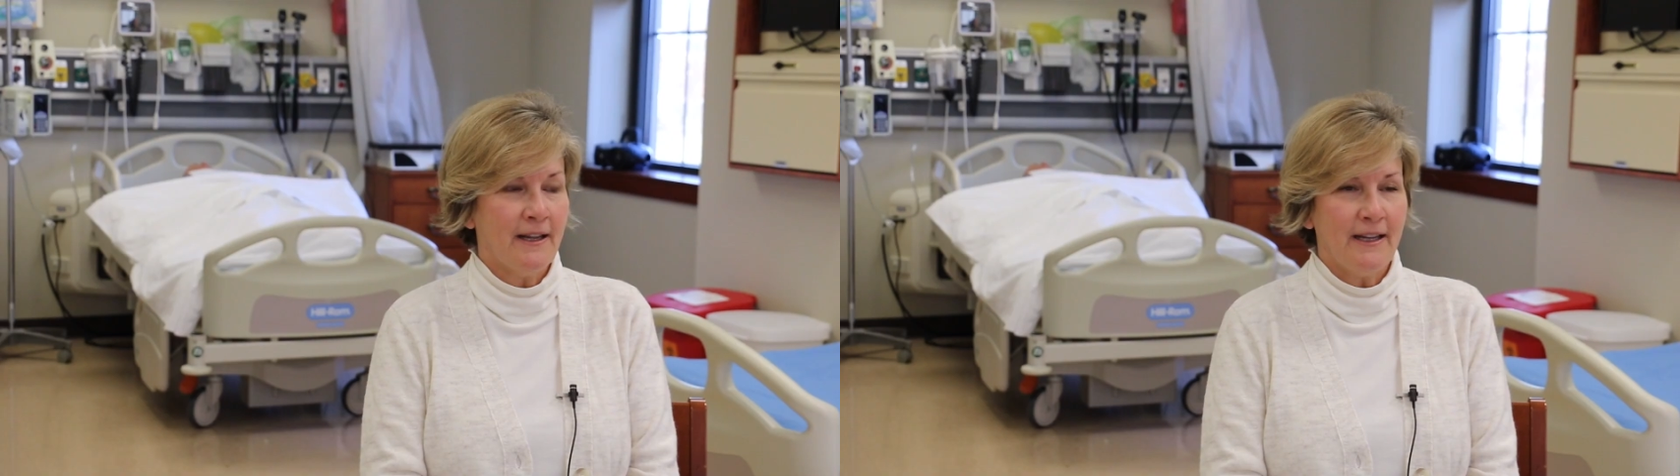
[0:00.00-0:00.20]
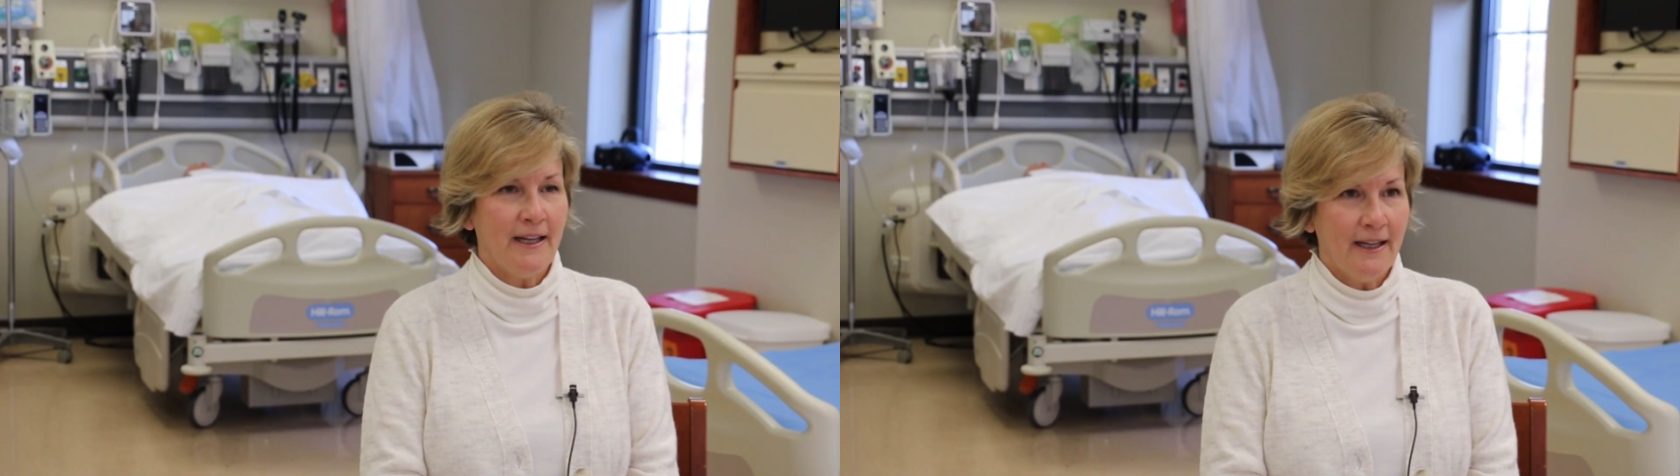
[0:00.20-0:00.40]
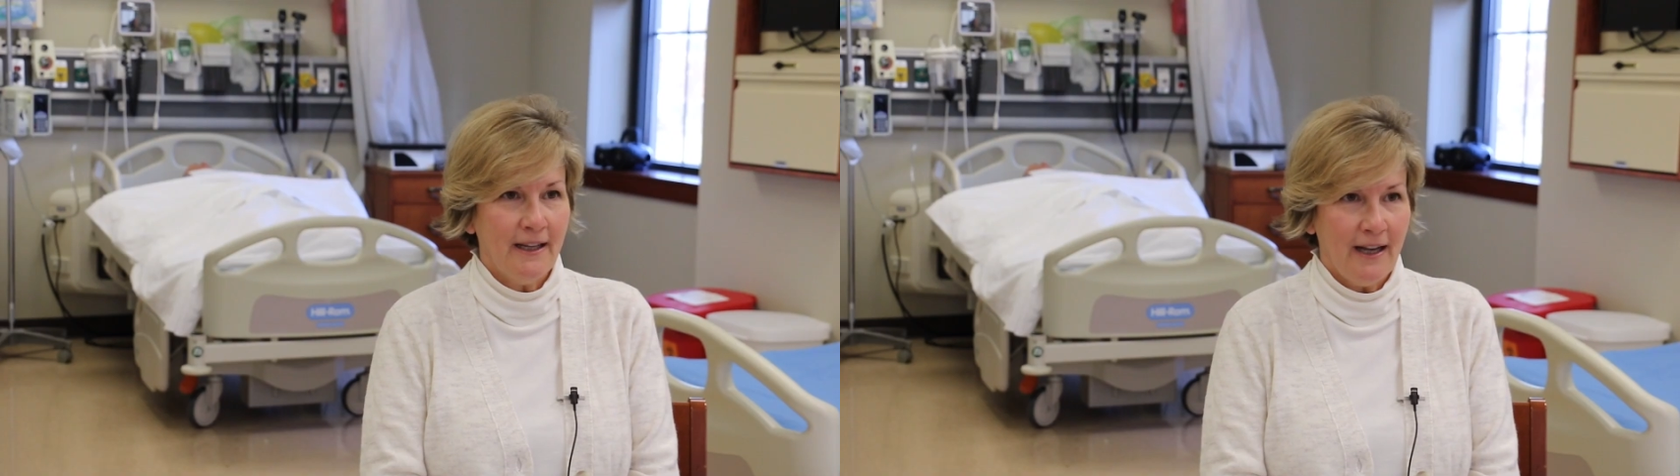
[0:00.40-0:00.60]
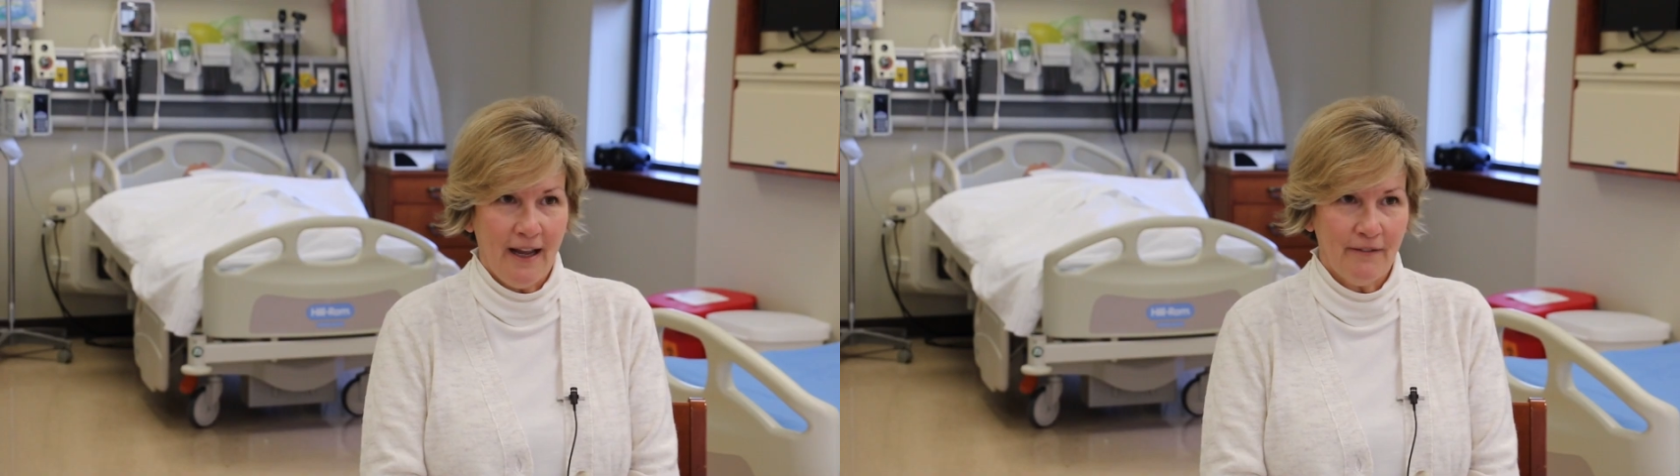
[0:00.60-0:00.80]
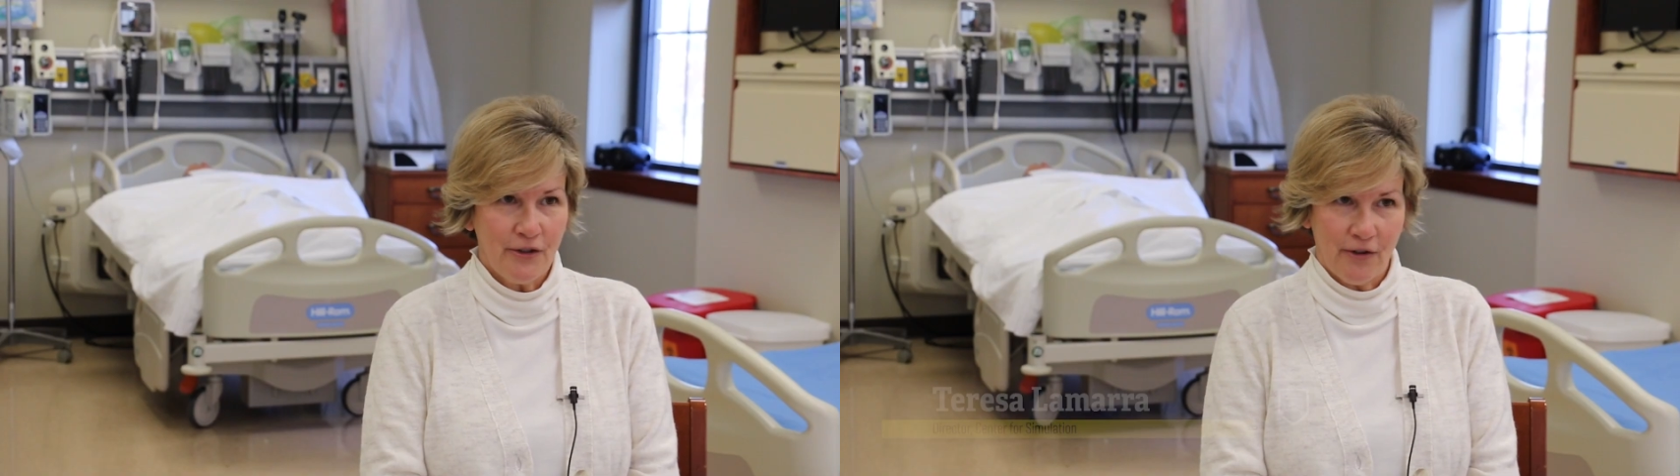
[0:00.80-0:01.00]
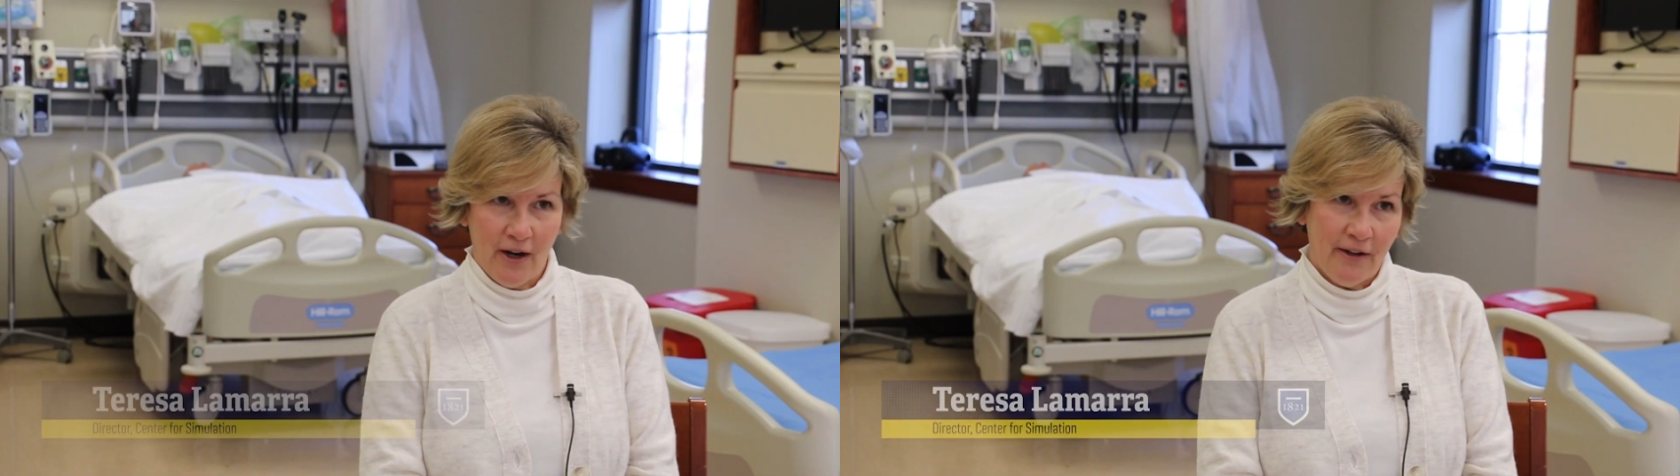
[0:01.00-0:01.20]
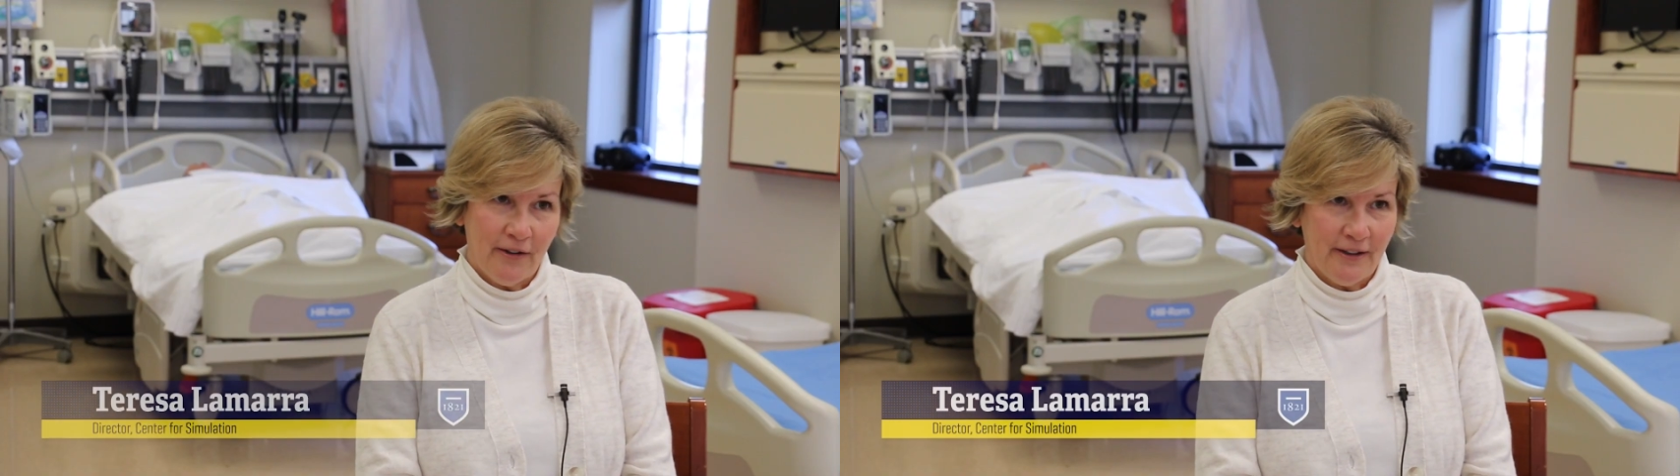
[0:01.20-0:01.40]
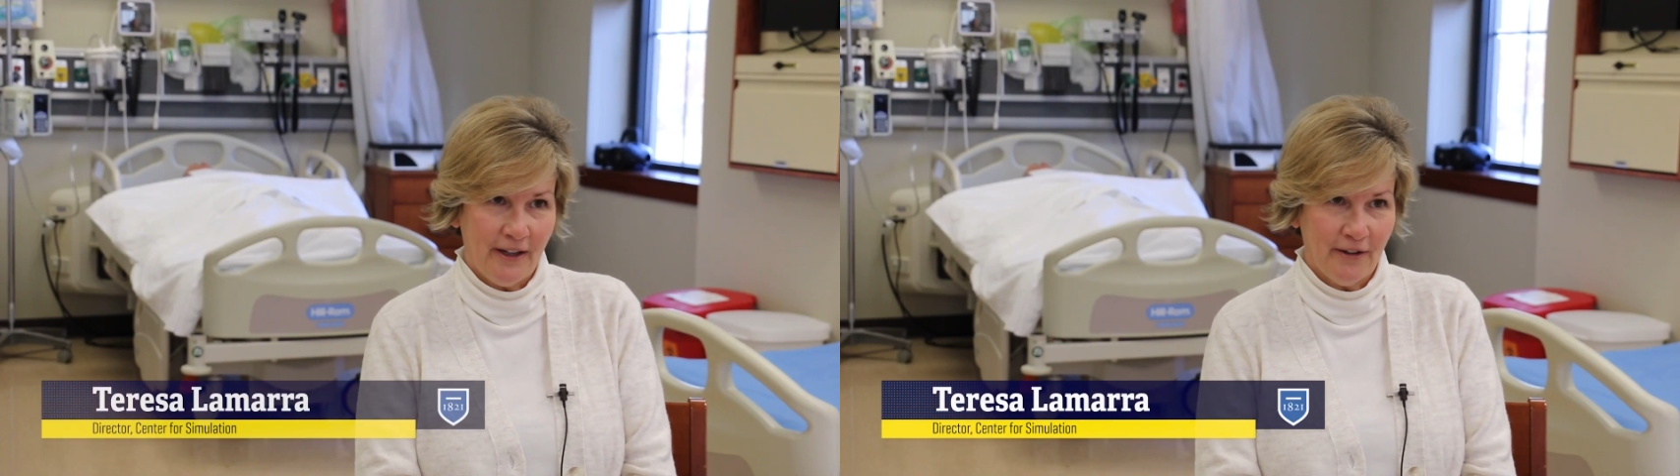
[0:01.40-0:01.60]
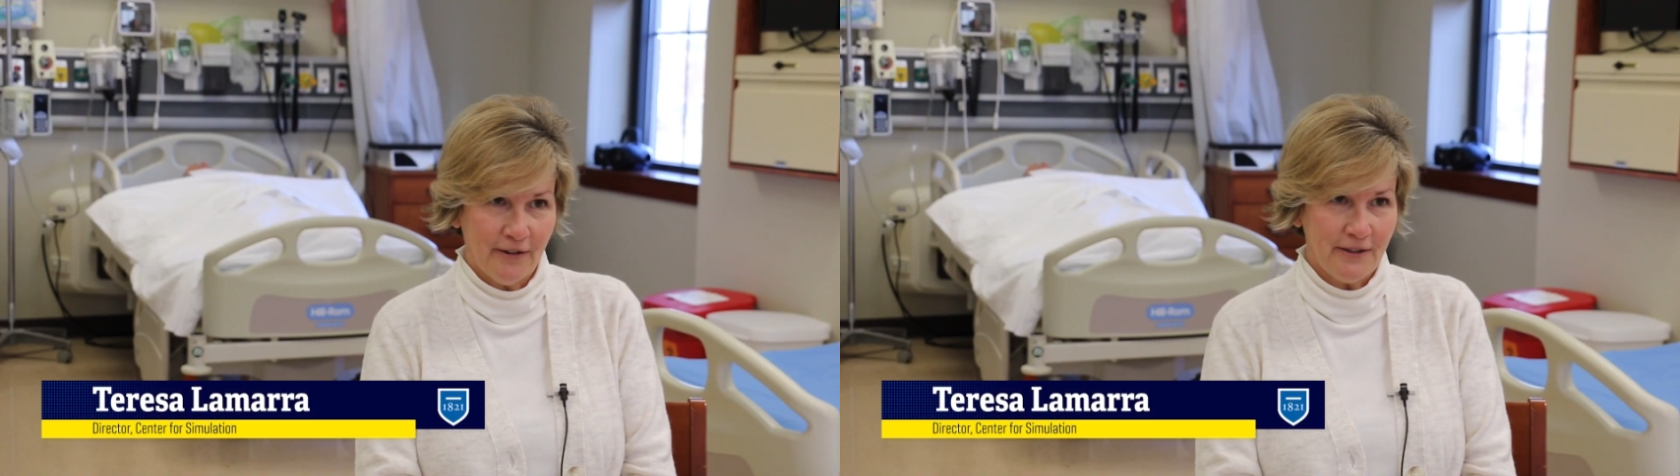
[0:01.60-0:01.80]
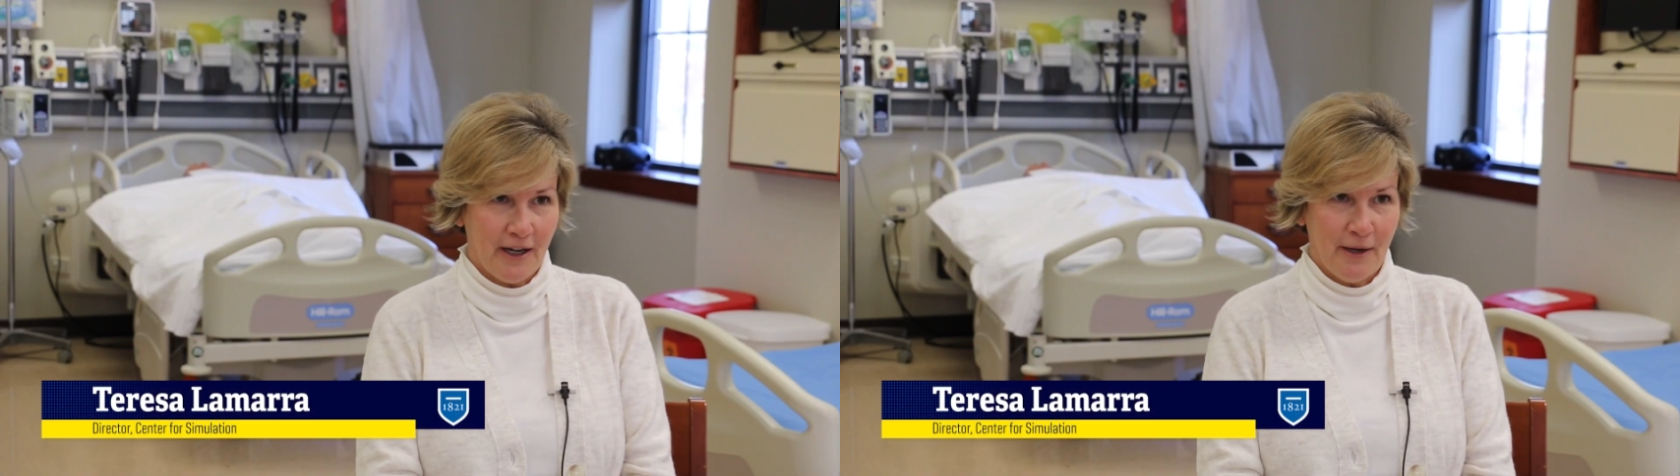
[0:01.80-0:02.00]
They can't have a trial and
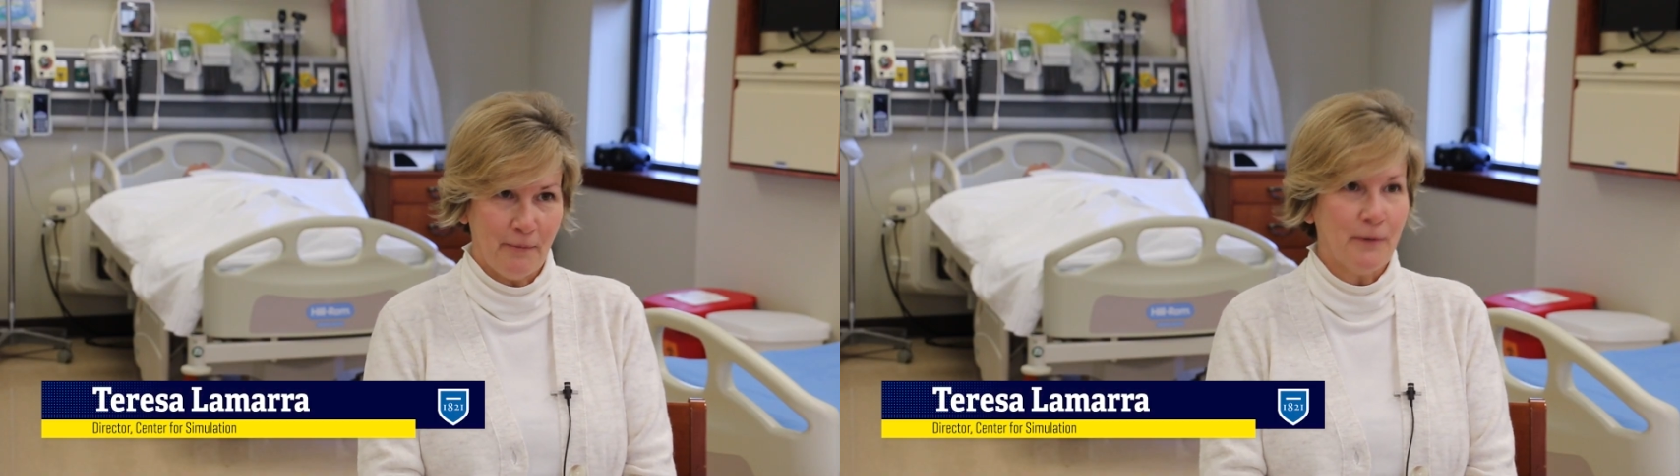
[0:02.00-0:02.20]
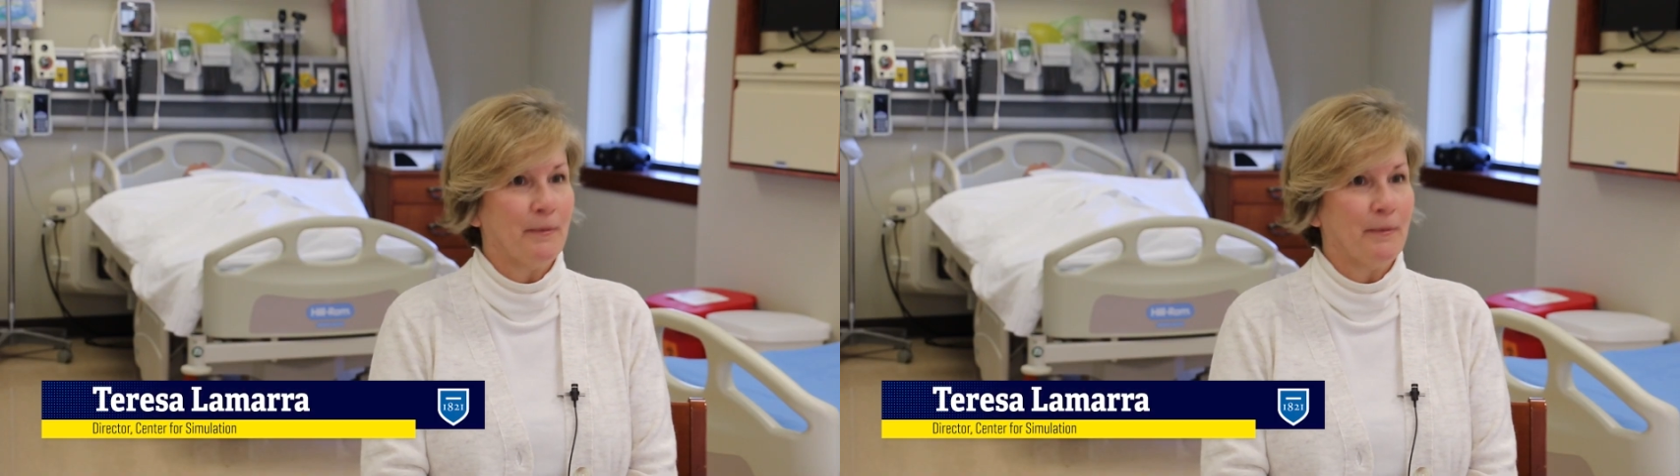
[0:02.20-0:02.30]
error time with